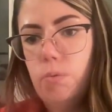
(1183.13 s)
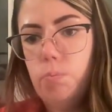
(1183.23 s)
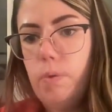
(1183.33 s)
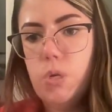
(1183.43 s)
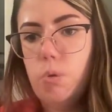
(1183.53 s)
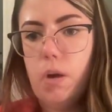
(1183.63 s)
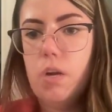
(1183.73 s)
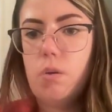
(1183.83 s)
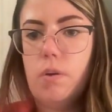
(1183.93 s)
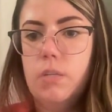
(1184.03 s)
When you are
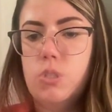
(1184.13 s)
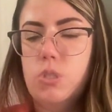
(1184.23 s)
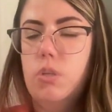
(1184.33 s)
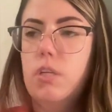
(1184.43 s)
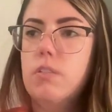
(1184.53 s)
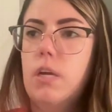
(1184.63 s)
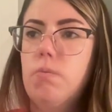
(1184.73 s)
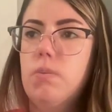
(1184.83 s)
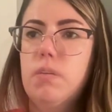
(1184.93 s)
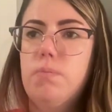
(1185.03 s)
a grad student, I
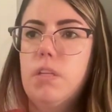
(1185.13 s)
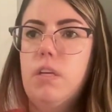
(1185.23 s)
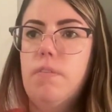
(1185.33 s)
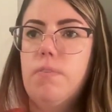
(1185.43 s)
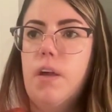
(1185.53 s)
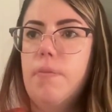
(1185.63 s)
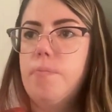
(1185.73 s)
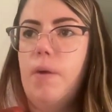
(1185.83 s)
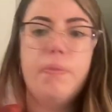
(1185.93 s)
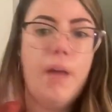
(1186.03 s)
really believe that
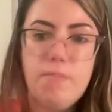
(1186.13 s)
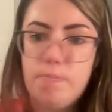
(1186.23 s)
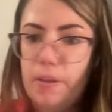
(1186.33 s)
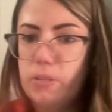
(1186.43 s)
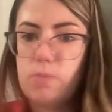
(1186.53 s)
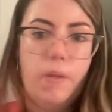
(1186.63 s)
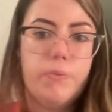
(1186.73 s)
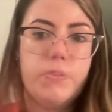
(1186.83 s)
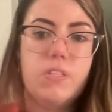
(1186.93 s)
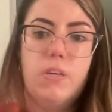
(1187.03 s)
my time
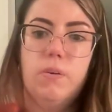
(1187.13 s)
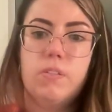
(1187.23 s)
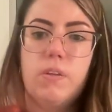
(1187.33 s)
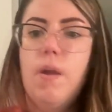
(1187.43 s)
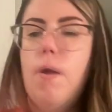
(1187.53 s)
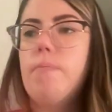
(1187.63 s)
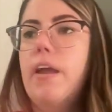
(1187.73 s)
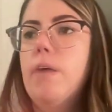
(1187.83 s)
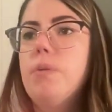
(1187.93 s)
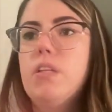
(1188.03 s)
management skills, my
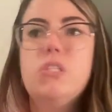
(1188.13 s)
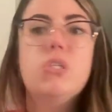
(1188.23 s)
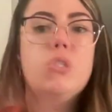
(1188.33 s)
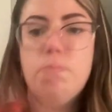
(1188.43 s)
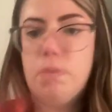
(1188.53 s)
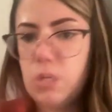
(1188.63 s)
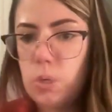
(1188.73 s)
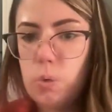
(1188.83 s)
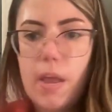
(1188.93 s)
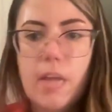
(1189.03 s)
ability to be
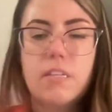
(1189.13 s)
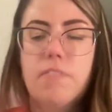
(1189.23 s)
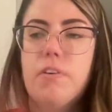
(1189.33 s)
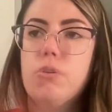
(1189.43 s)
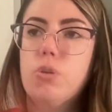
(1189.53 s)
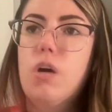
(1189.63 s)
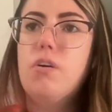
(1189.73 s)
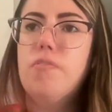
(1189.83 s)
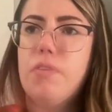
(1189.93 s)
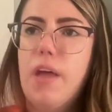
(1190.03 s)
creative, a lot
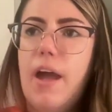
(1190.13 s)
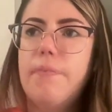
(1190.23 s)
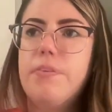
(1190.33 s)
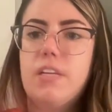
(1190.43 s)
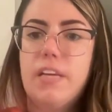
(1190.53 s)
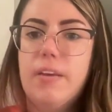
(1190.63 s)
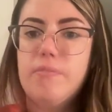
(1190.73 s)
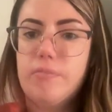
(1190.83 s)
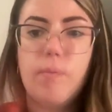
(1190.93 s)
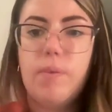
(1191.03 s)
of that came
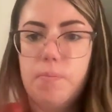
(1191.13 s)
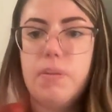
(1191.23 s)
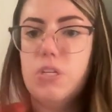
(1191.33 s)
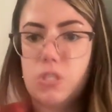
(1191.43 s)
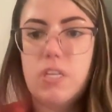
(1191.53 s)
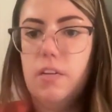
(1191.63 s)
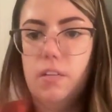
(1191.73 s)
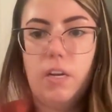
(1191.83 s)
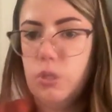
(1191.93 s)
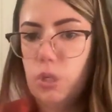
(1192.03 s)
from my PhD,
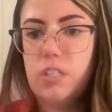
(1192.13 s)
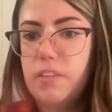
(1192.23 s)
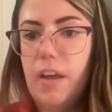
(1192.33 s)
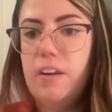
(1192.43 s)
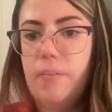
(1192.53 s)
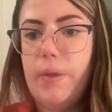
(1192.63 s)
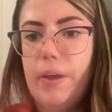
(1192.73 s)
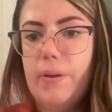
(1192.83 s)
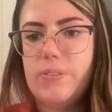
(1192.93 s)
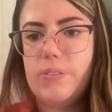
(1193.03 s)
and I learned that in
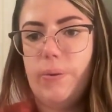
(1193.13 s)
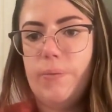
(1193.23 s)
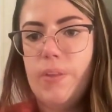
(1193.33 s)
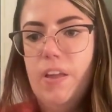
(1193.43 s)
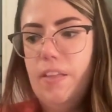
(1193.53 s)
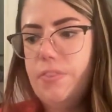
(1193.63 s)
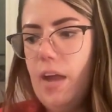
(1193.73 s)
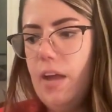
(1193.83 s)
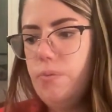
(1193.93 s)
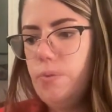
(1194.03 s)
there. So
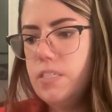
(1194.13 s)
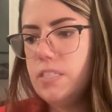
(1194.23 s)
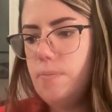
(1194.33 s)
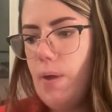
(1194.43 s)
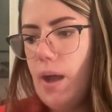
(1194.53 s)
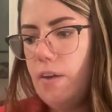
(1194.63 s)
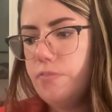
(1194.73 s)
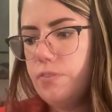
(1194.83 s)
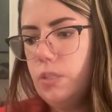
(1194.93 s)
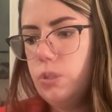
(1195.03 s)
that was the path
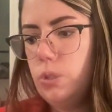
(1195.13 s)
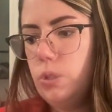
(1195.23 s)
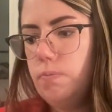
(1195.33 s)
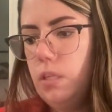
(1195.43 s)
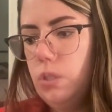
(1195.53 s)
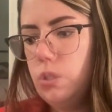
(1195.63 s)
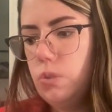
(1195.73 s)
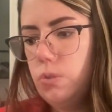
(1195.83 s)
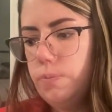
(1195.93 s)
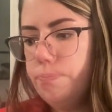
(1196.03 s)
that took me
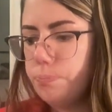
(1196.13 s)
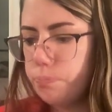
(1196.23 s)
to